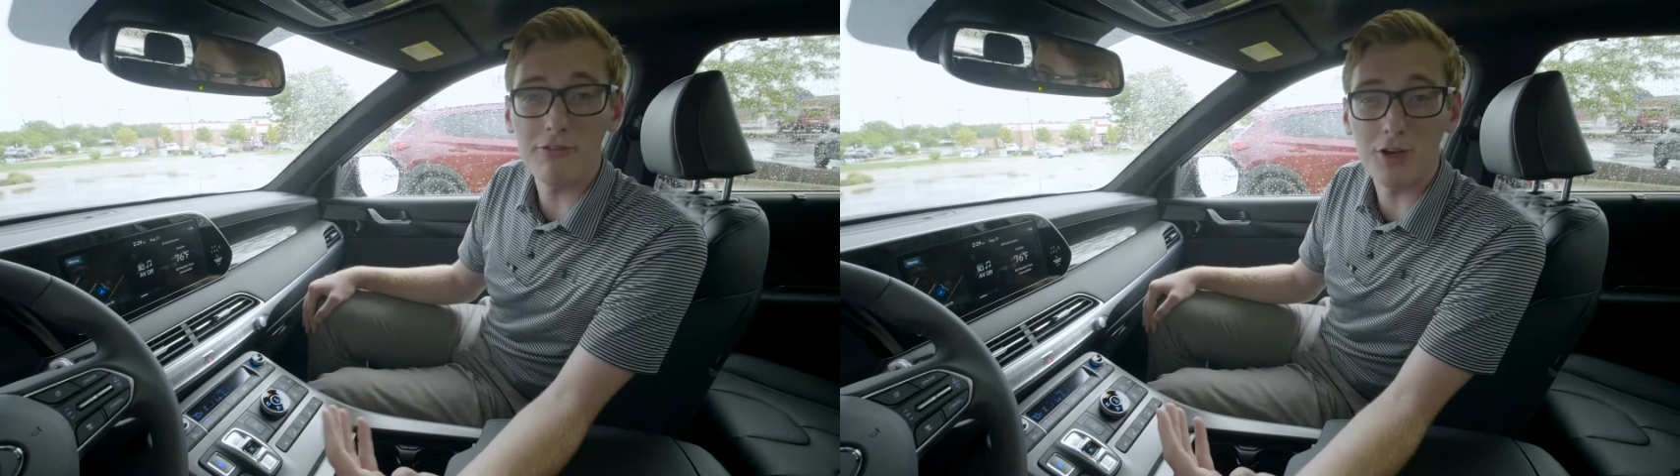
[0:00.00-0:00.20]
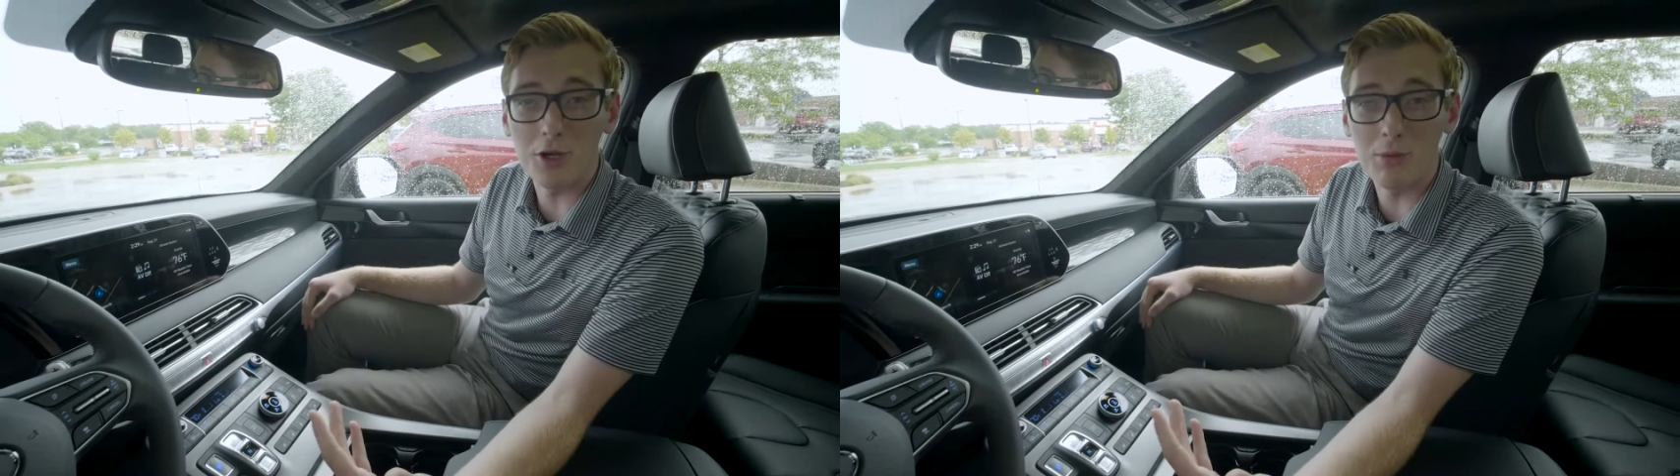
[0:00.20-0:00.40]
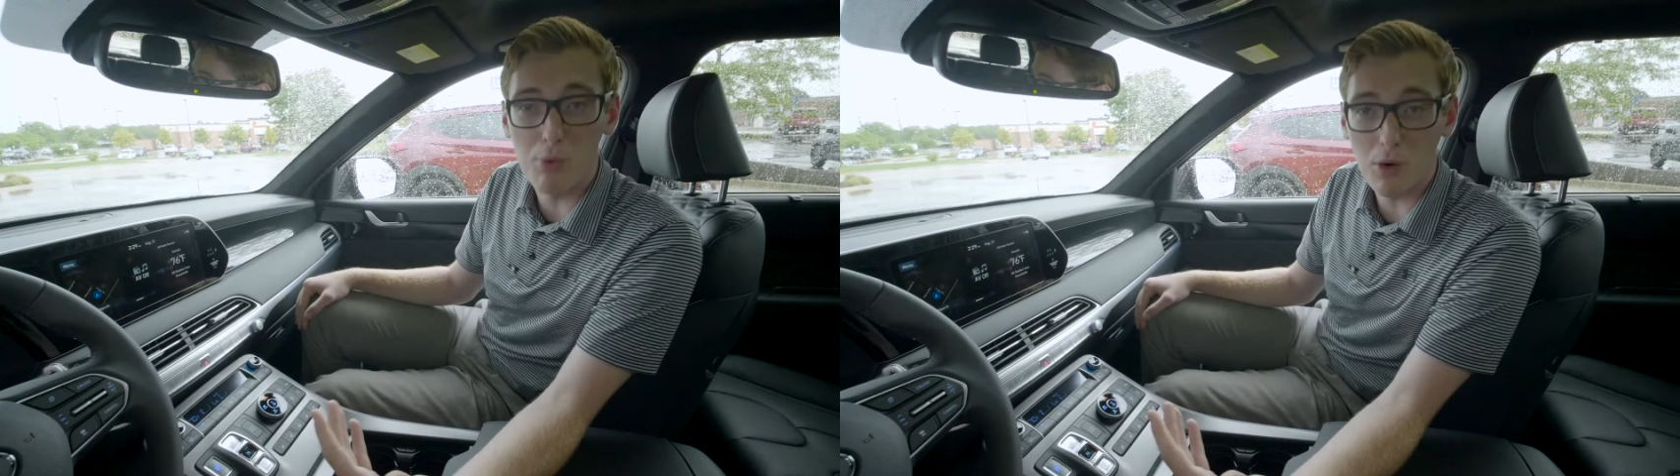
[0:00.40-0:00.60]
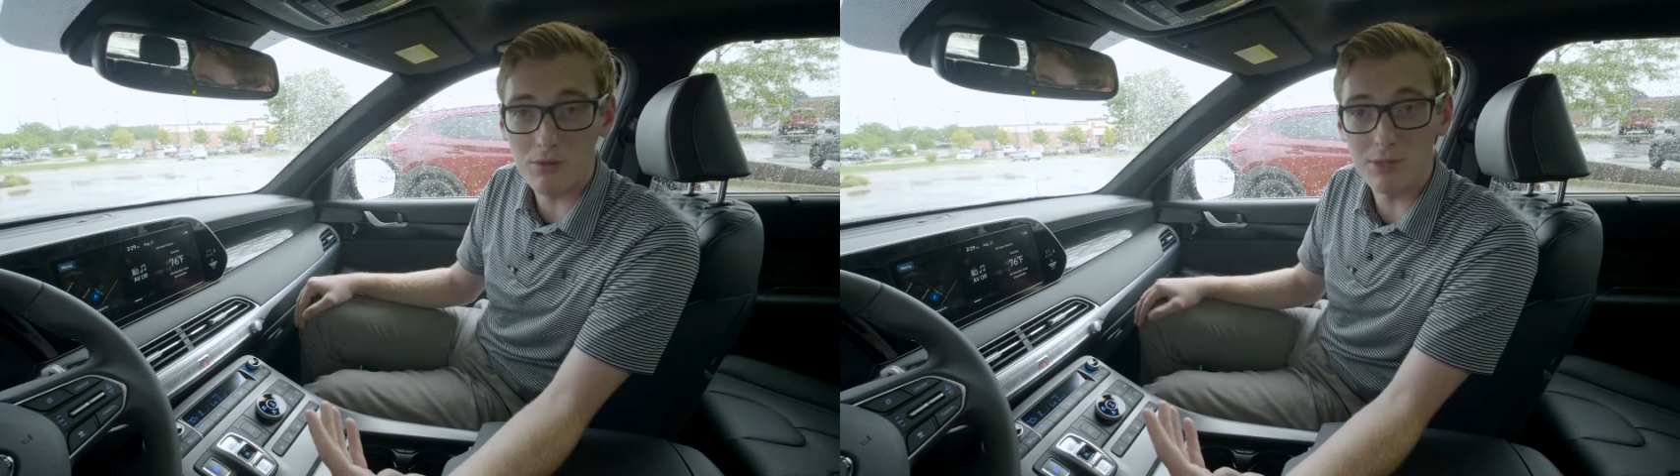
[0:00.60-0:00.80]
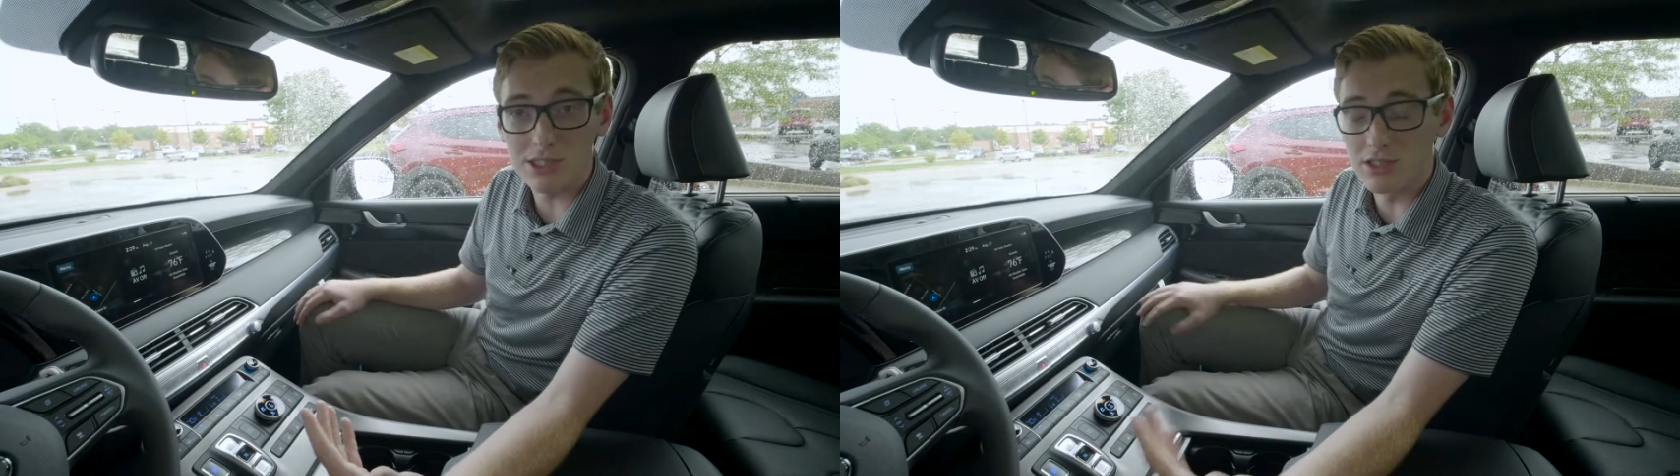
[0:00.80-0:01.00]
for your
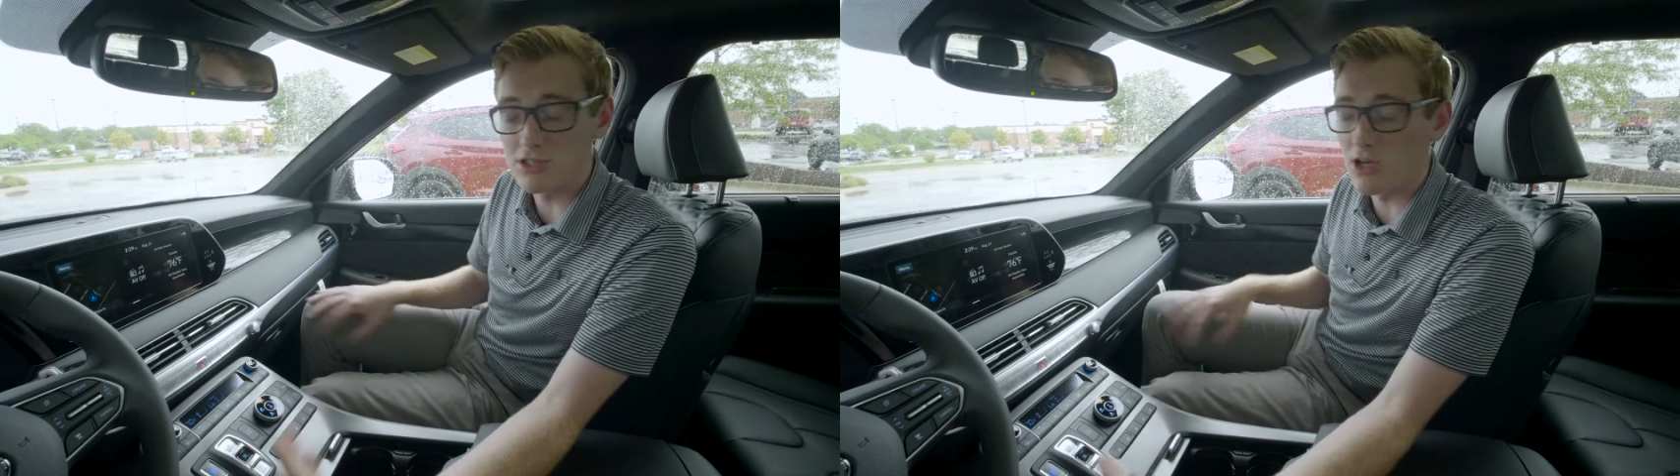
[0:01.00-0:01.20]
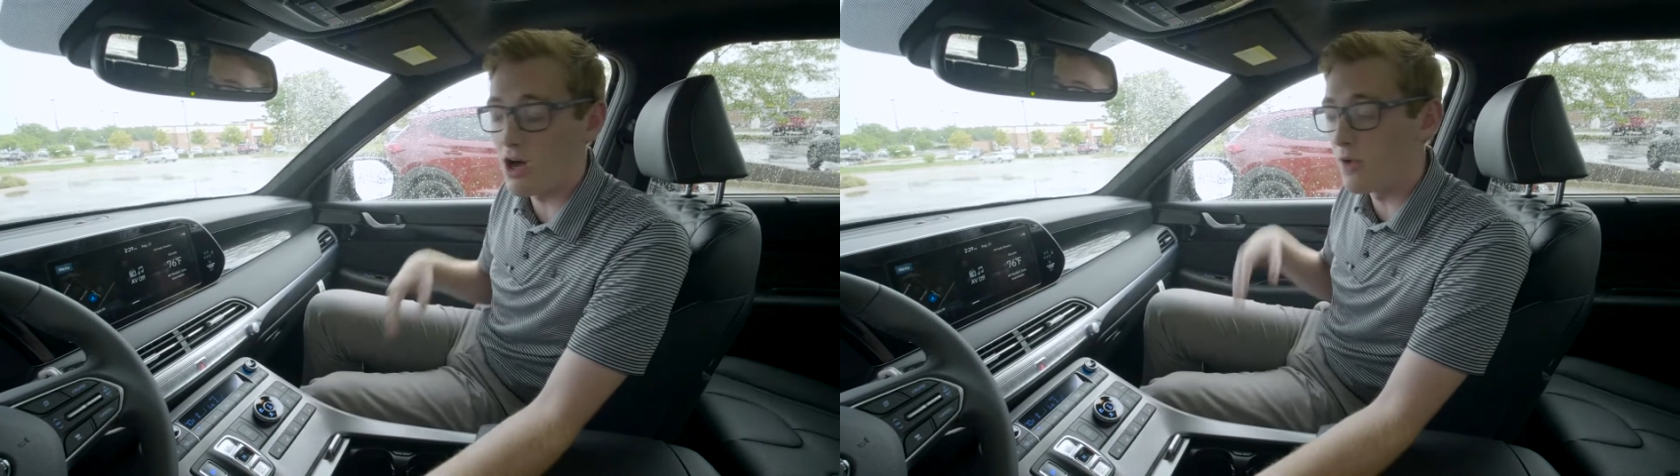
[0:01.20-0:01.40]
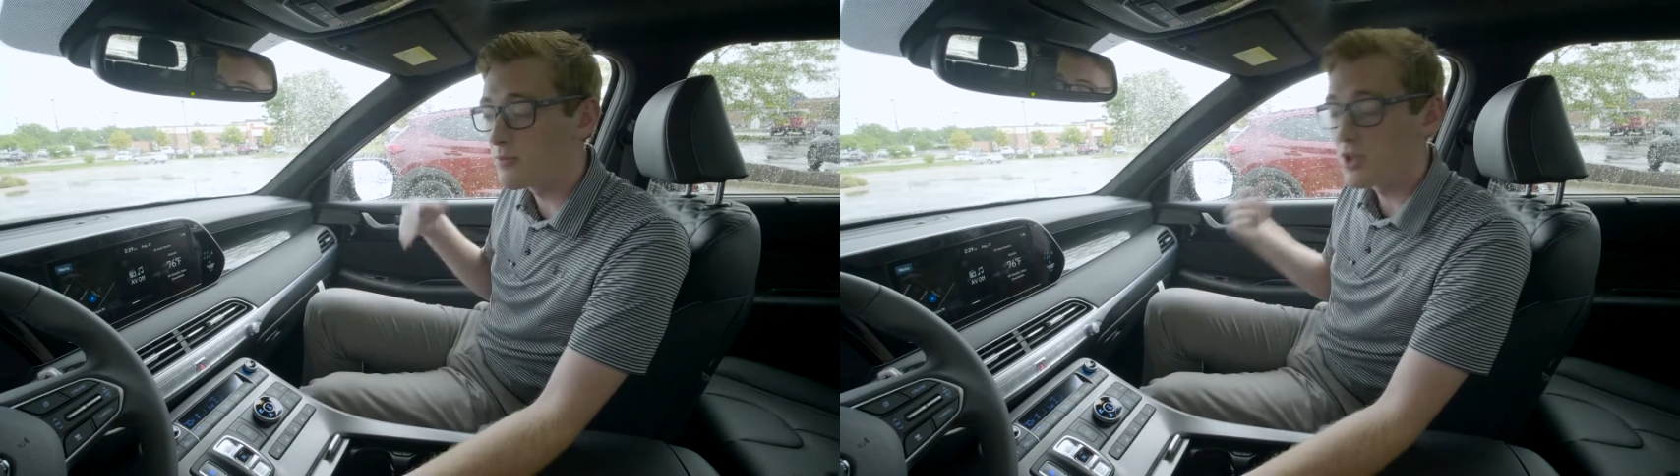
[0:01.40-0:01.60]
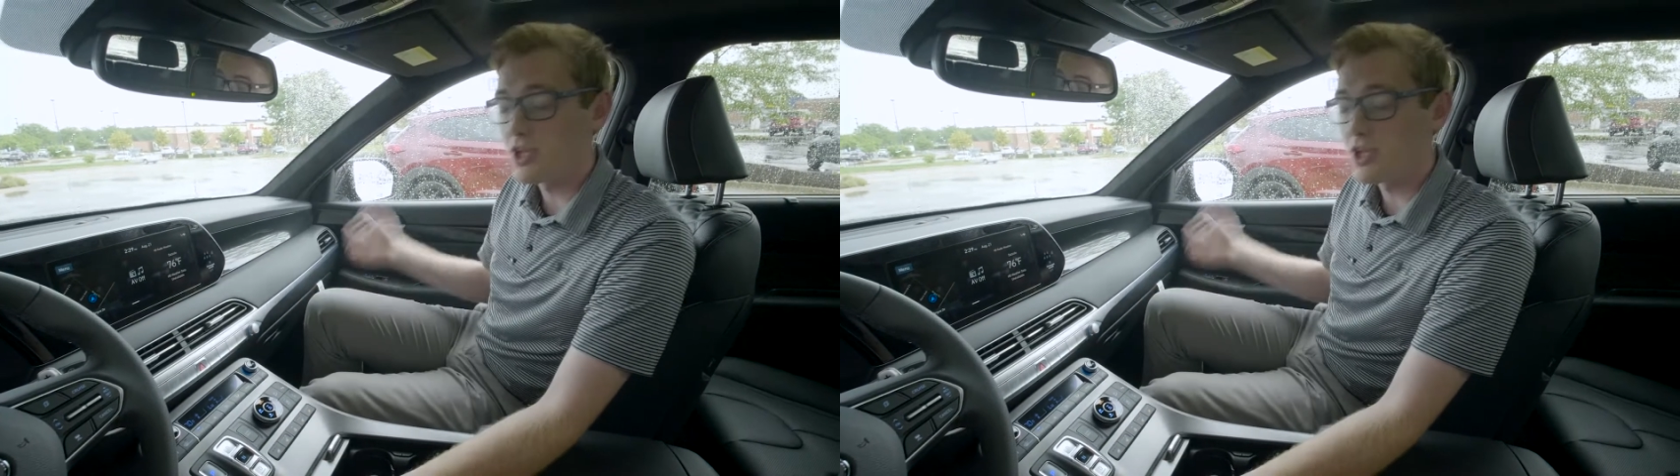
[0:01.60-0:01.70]
important business call,